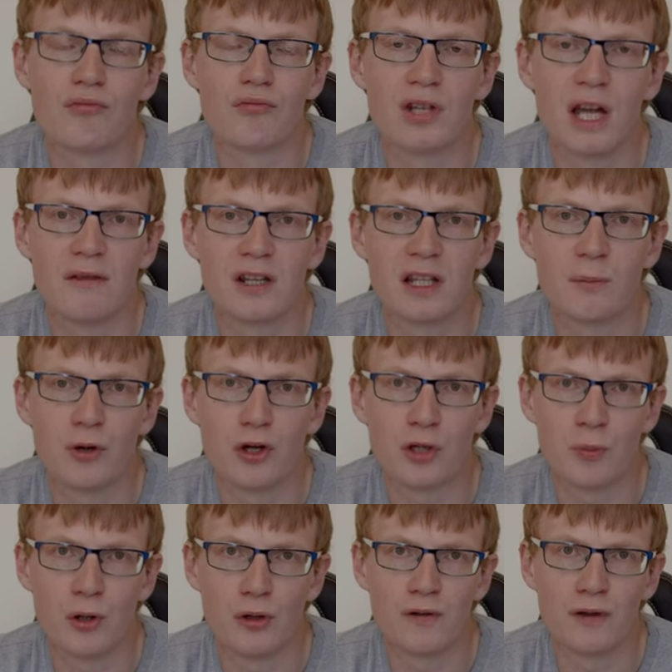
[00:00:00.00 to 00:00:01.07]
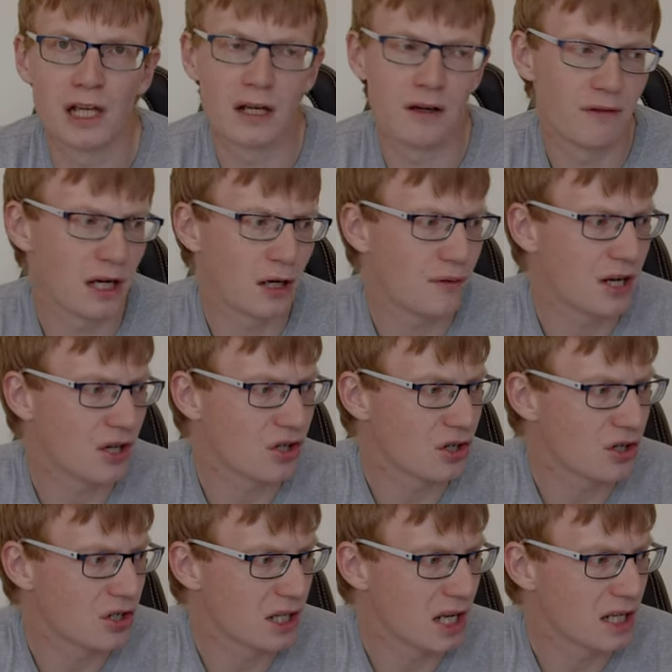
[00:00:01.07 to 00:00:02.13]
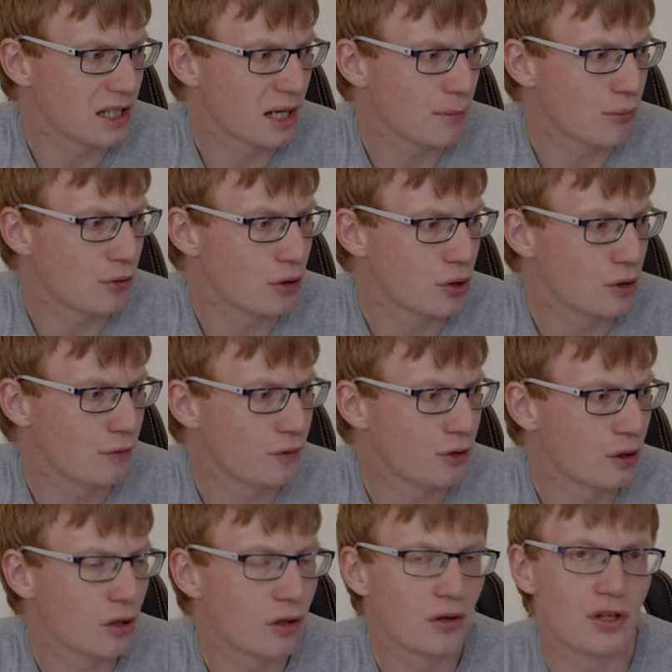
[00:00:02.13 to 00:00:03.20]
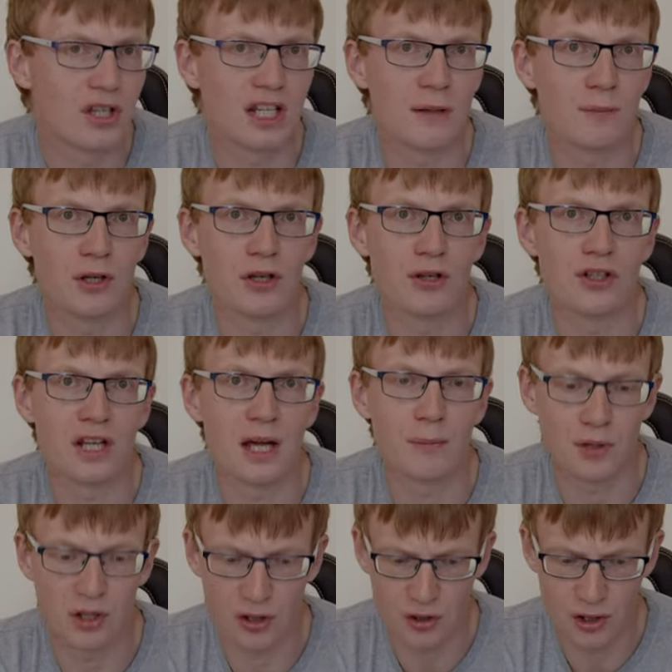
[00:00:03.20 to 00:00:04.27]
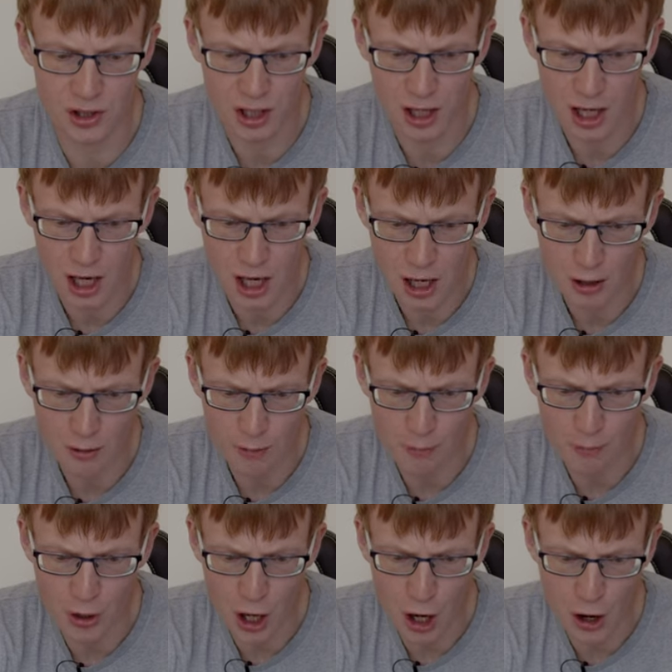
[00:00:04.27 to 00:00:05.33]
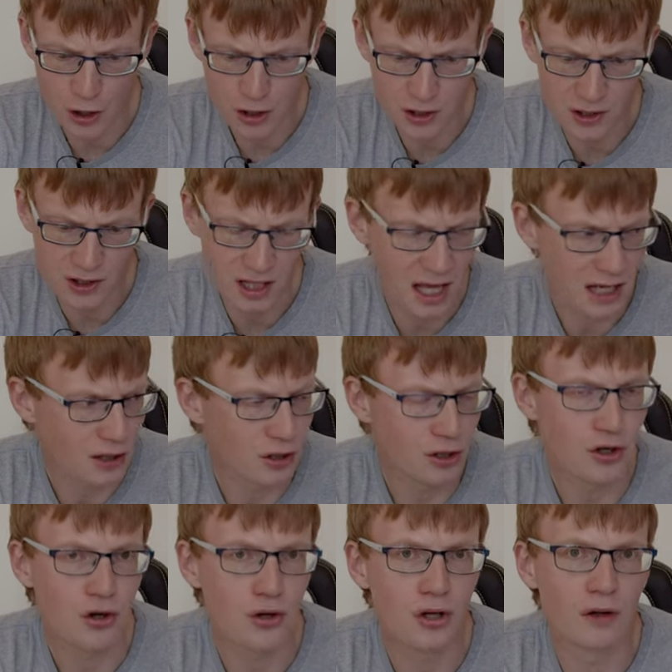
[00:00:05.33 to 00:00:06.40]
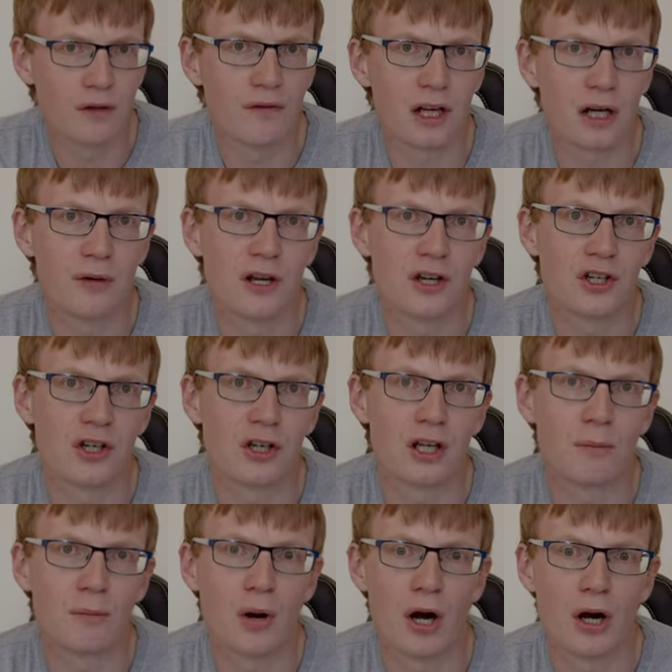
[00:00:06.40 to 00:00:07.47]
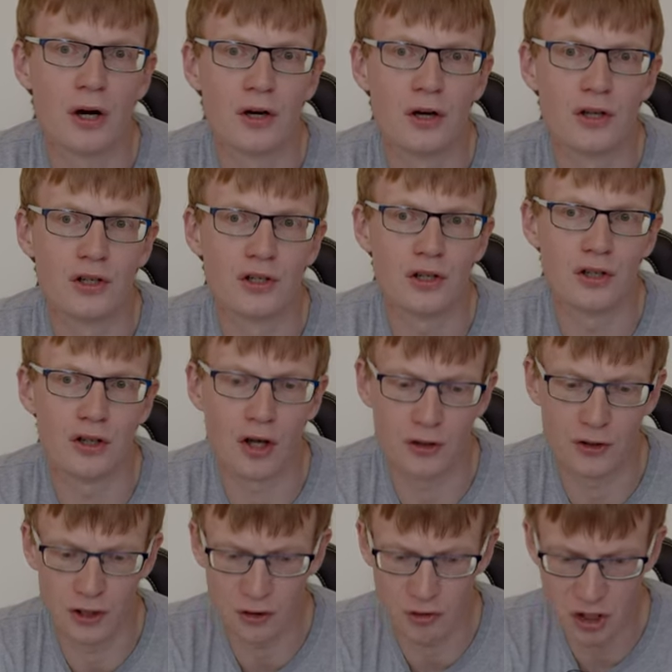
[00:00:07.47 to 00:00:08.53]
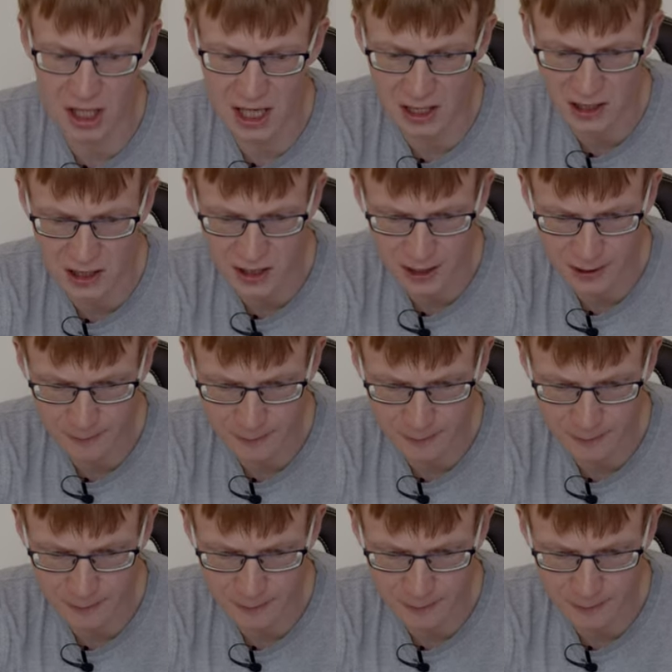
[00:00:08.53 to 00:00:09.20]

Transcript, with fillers: definitely the push-pull configuration did improve the CPU temperatures, but how does that new configuration compare to the other two cases?